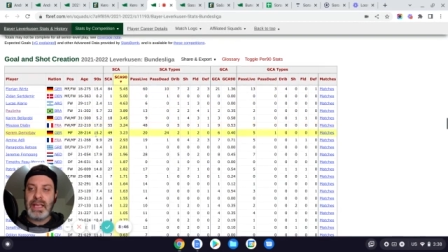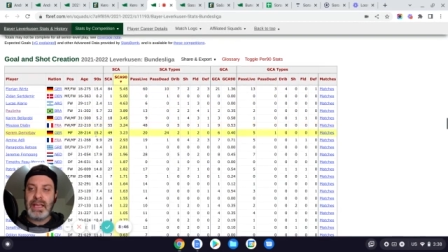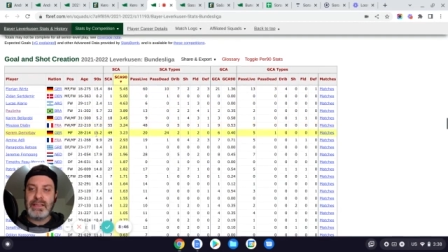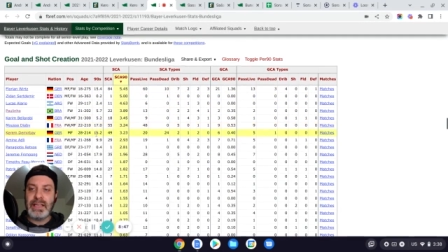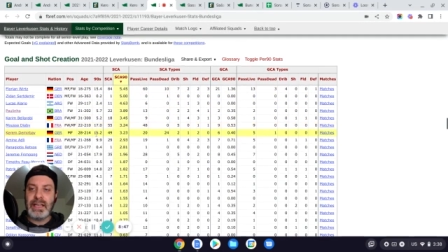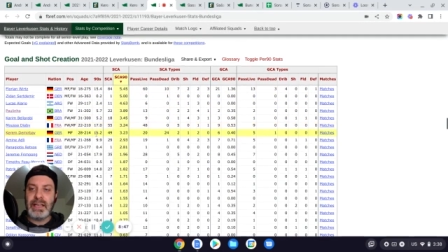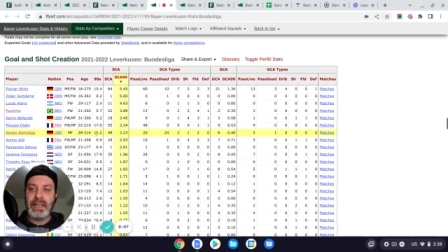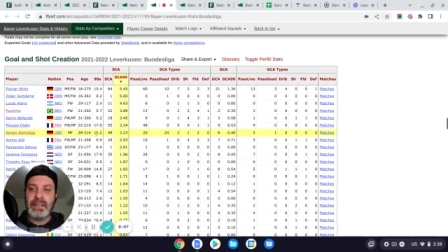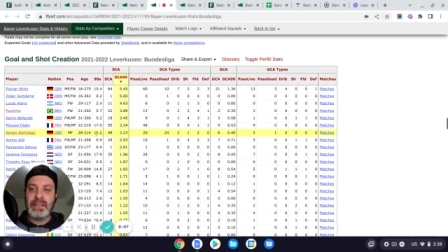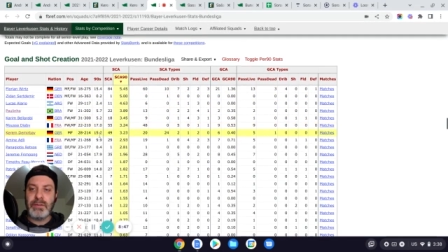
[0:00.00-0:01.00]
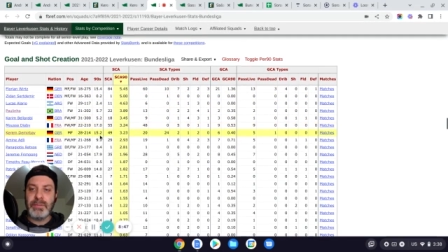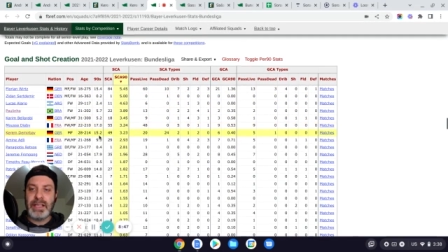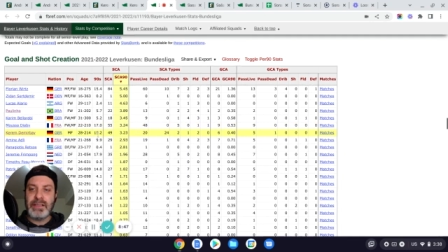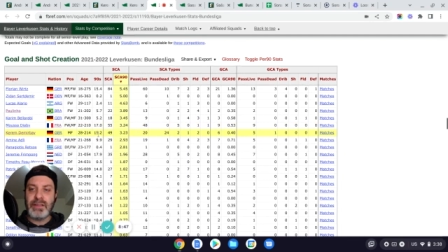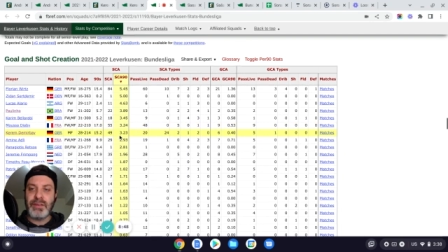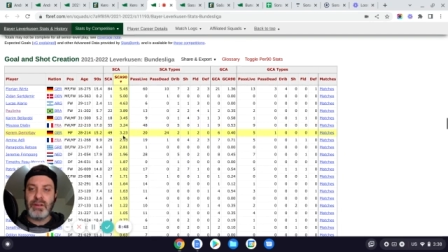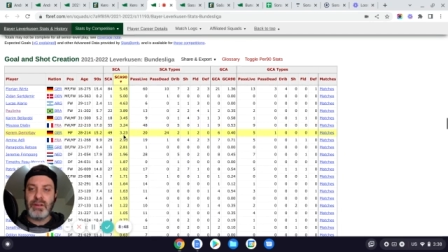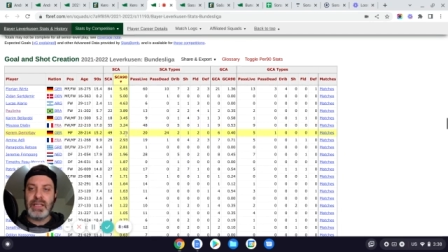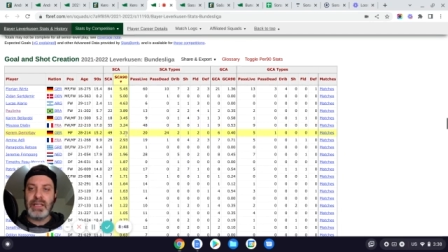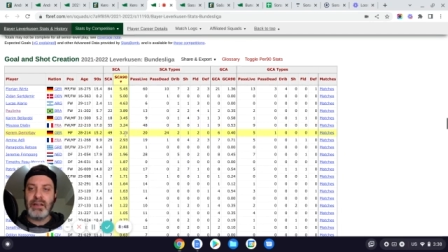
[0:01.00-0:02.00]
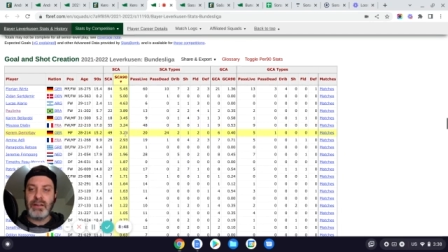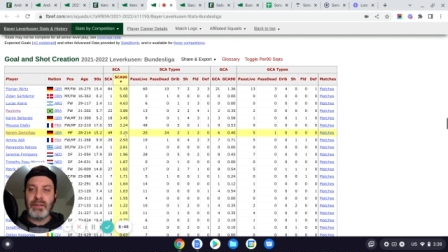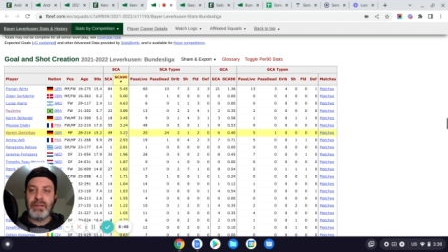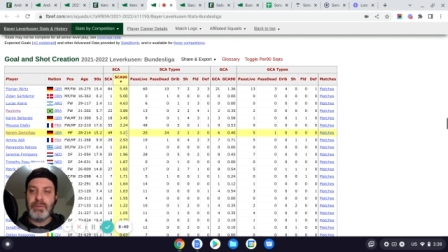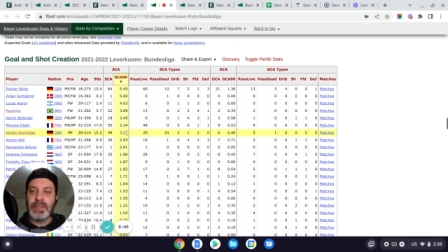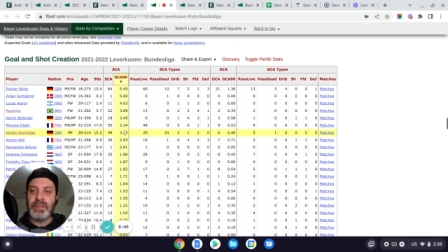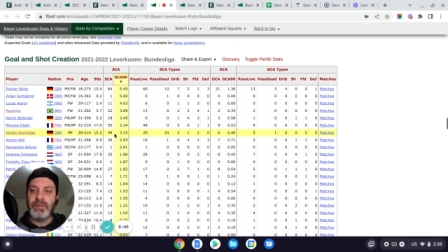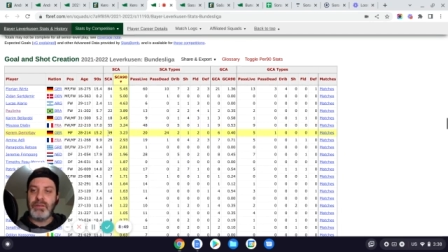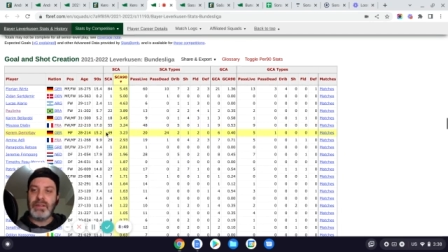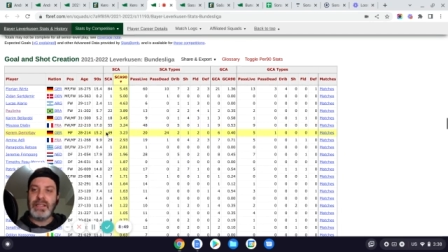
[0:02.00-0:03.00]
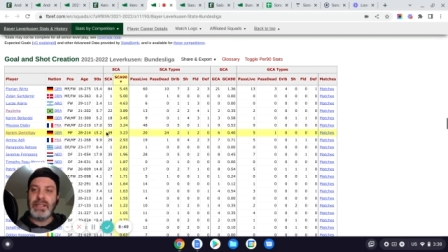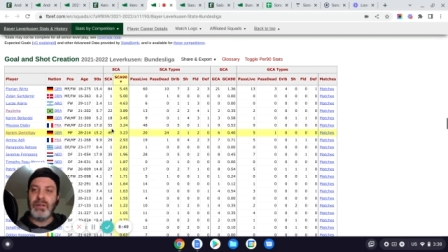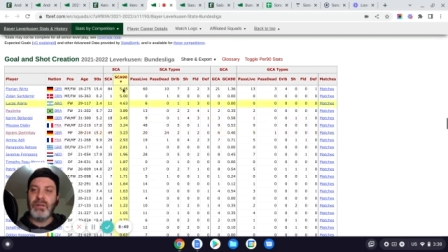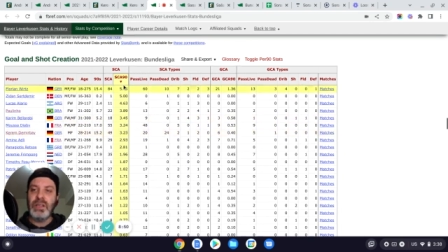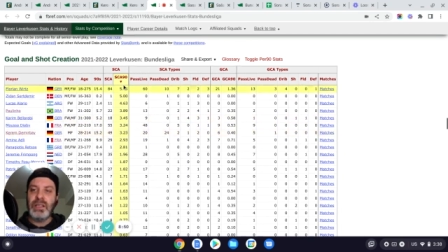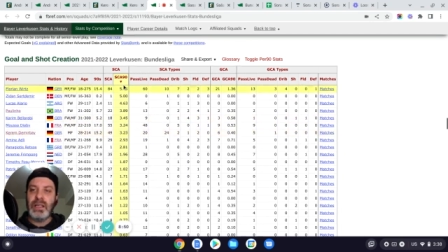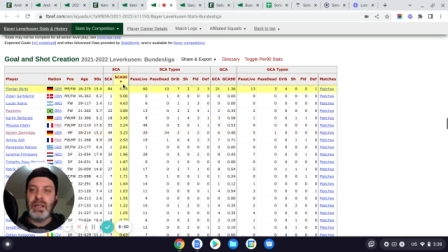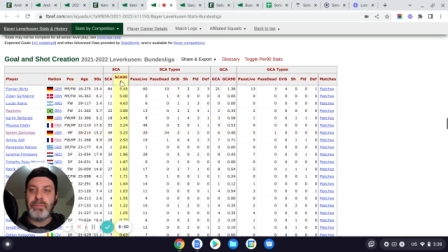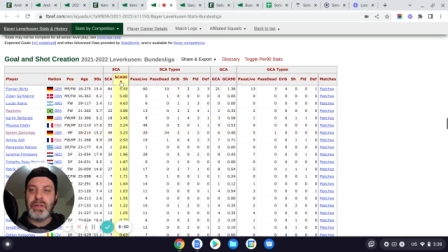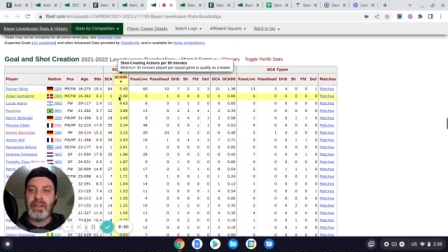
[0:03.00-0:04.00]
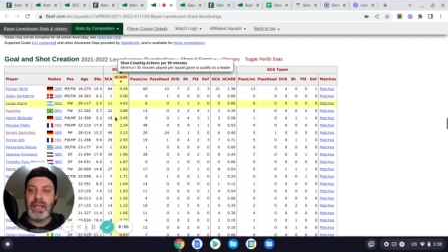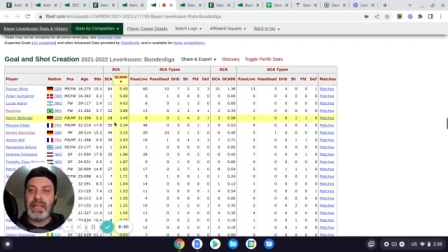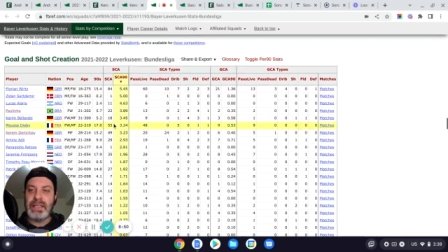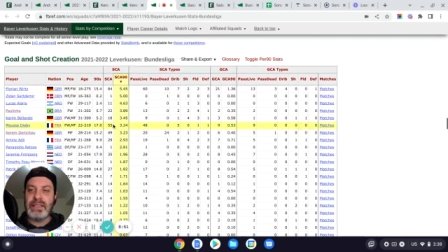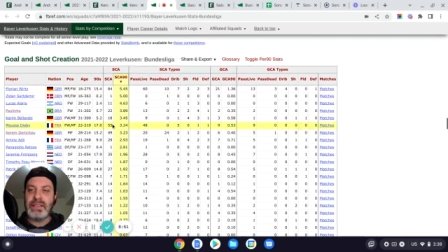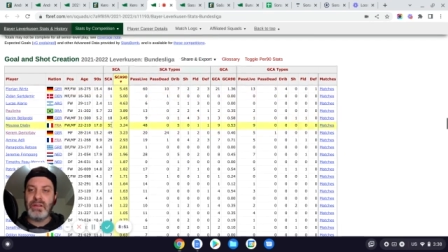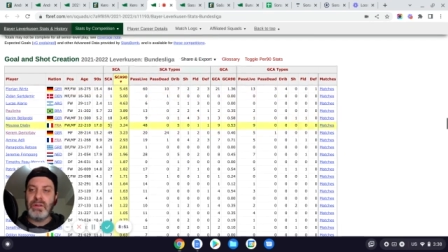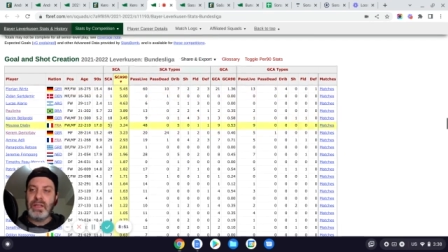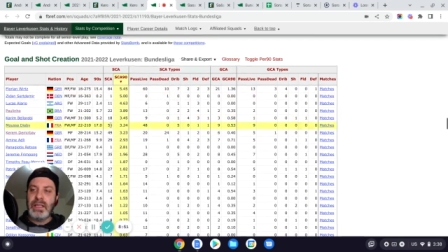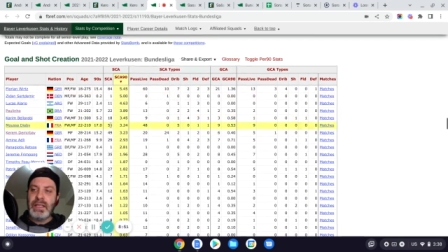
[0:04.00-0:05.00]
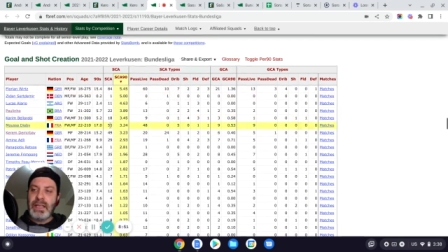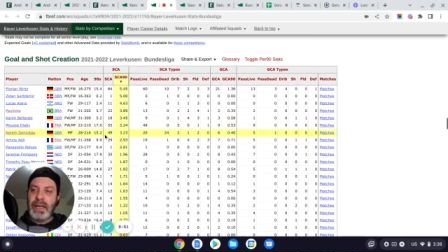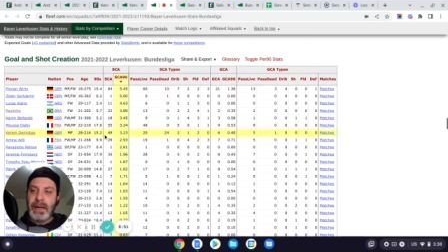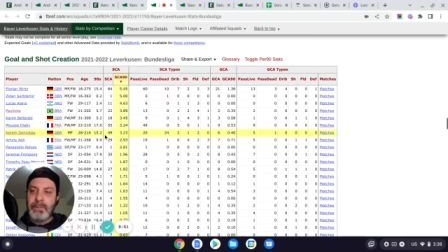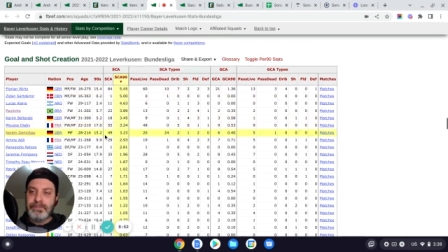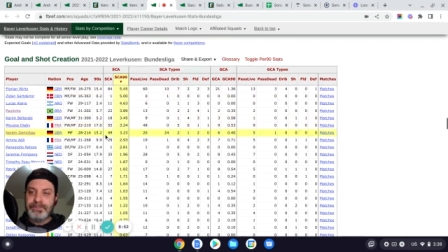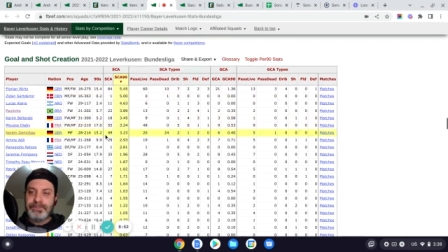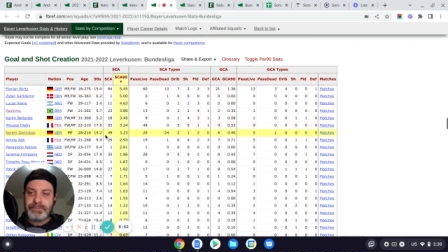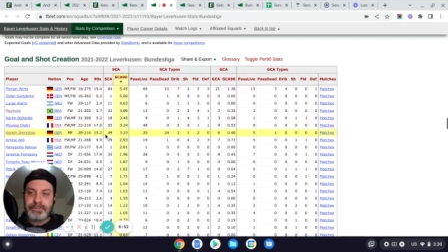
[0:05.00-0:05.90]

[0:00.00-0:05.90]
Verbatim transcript: and Demirbay's third here at a 3.23. So per 90. So, and